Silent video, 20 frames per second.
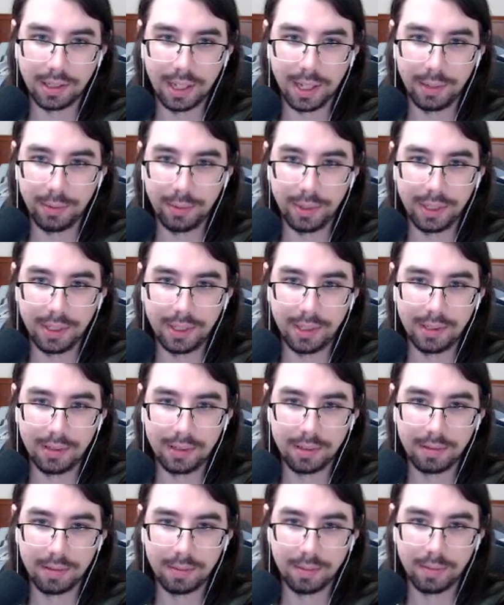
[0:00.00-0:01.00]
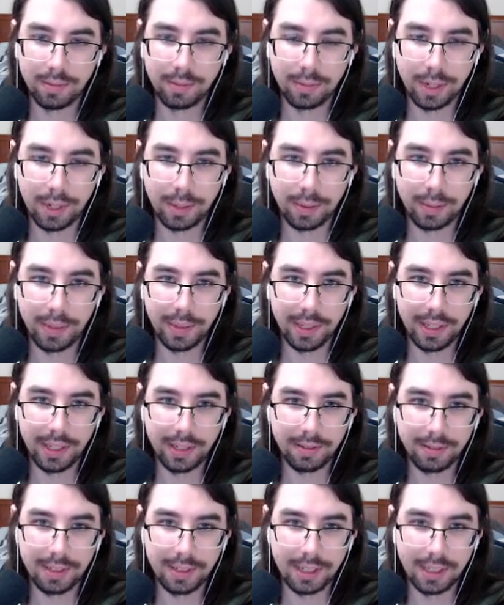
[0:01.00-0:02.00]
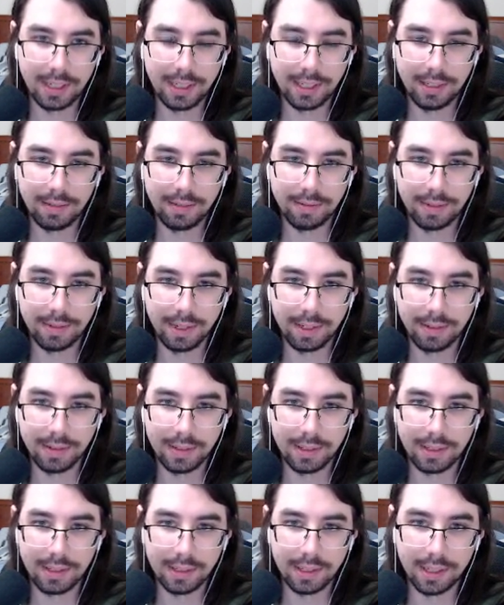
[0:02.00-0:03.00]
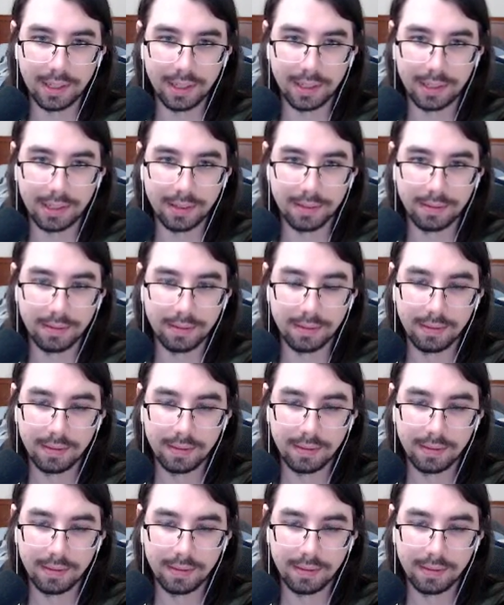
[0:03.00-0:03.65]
I would probably have done it in front of the...